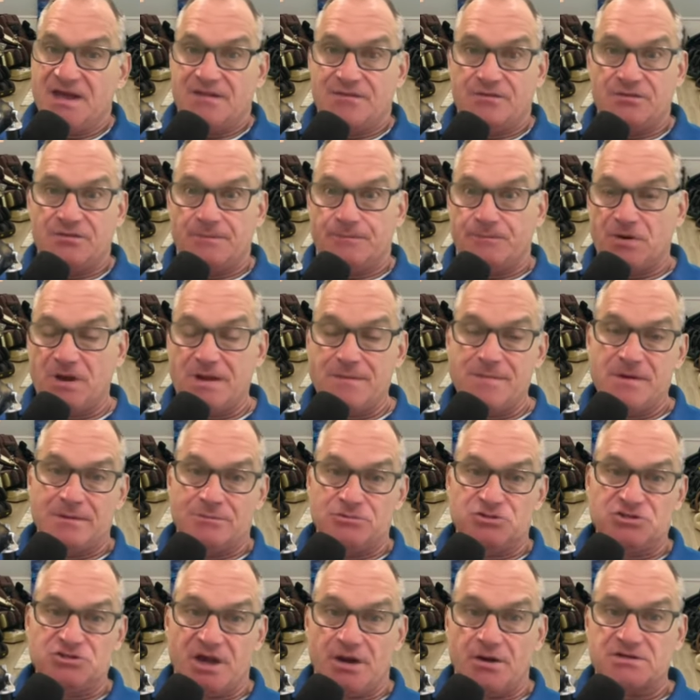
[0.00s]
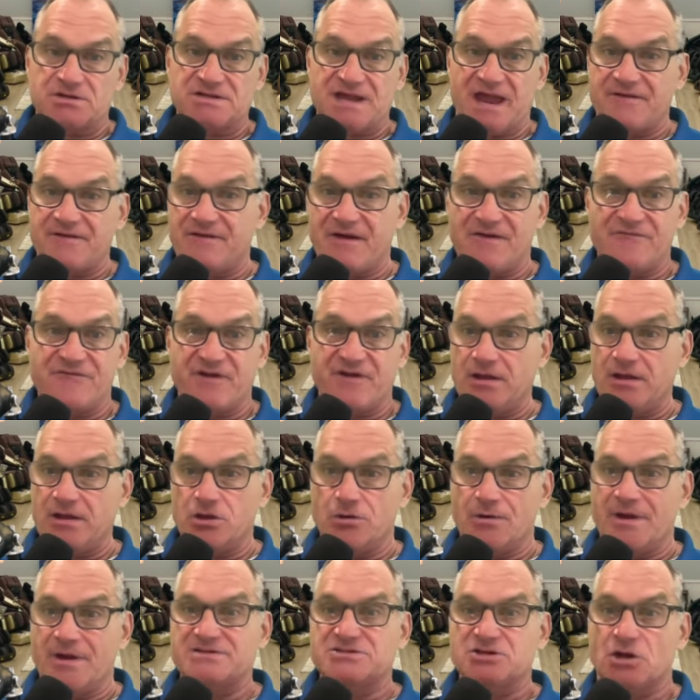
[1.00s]
The premium chairs have failure
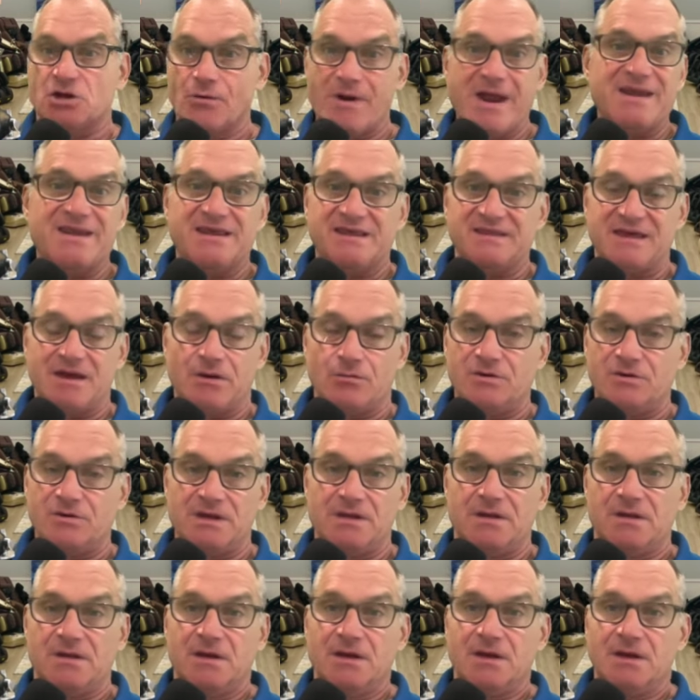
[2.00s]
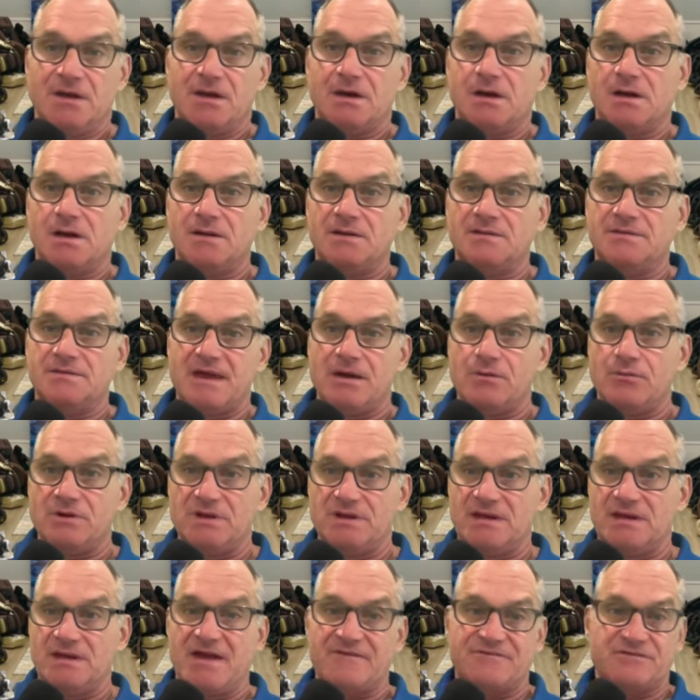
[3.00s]
rates already that we uh, that
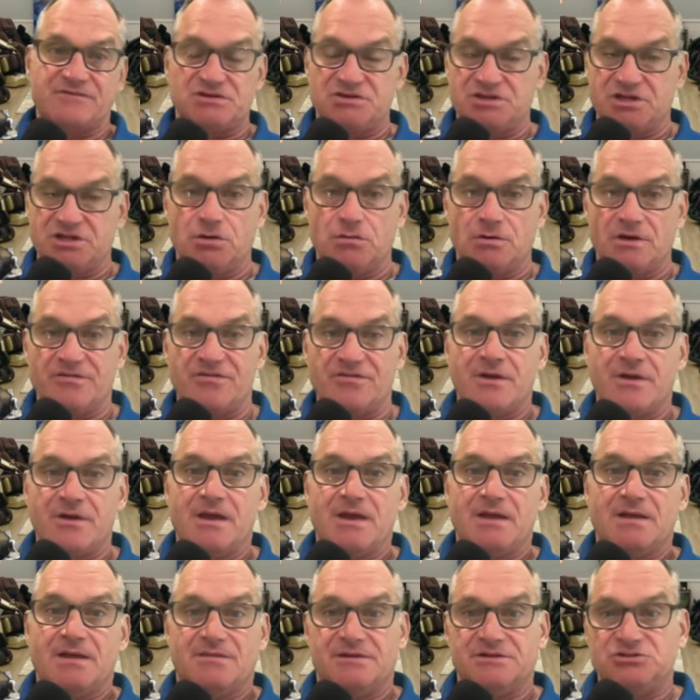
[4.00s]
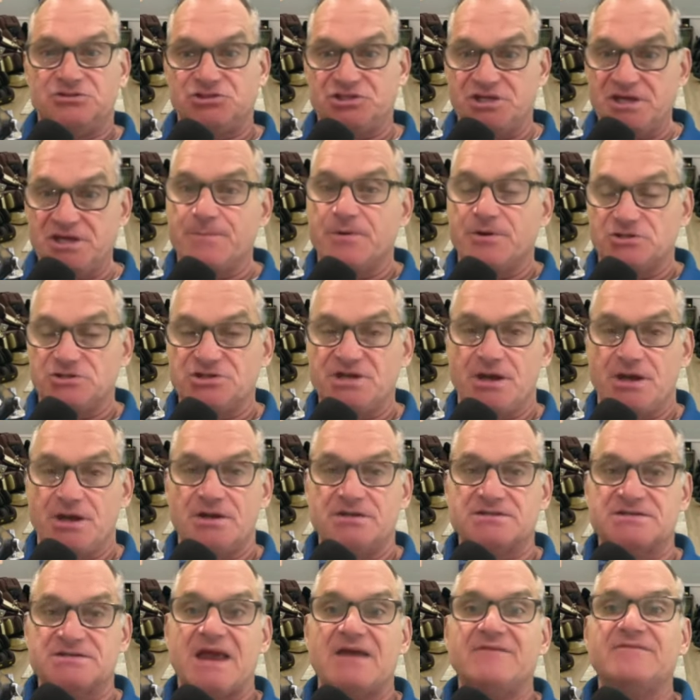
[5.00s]
we have to deal with. The cheaper
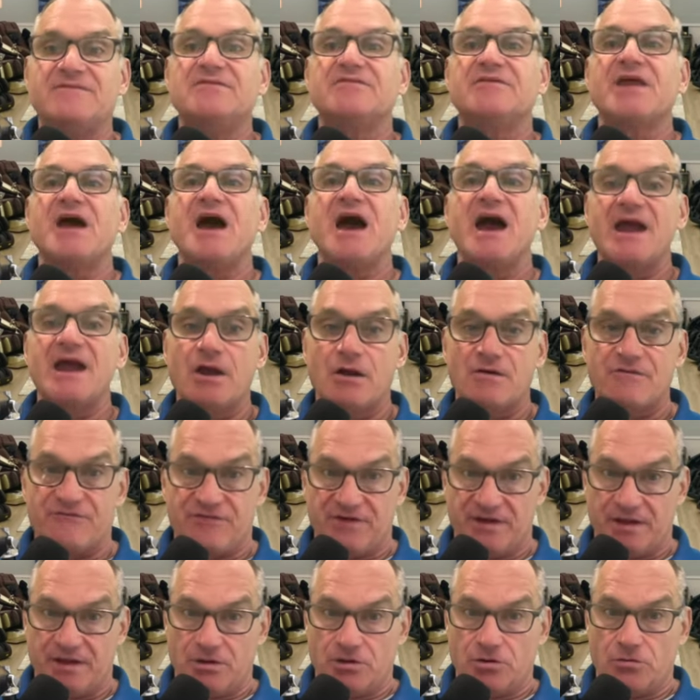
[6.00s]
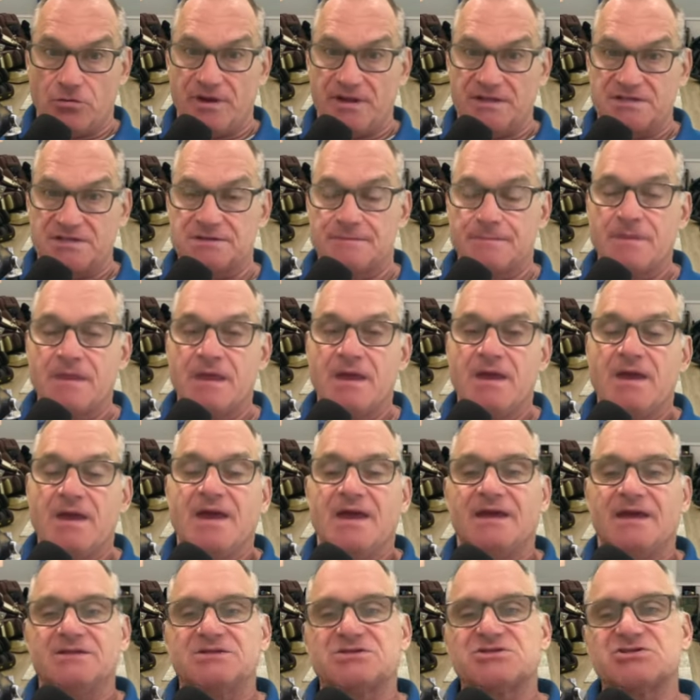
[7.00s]
chairs have even higher failure rates.
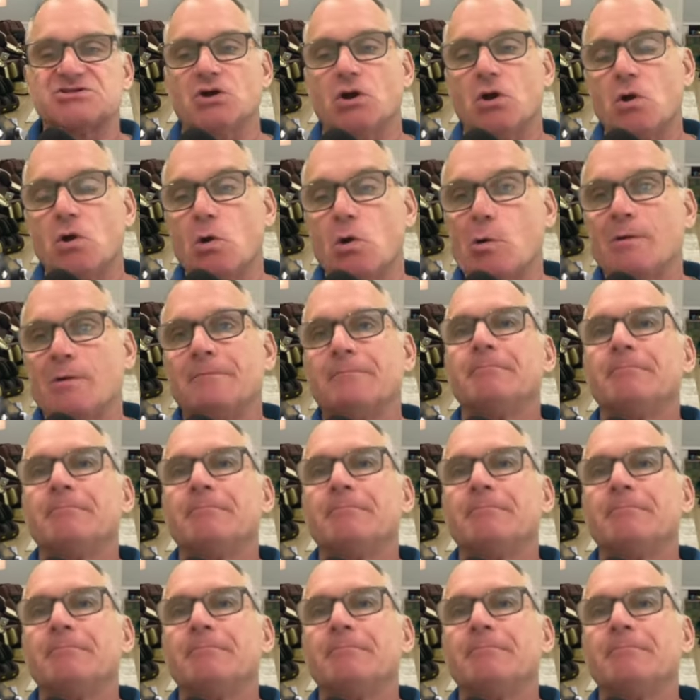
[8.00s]
And so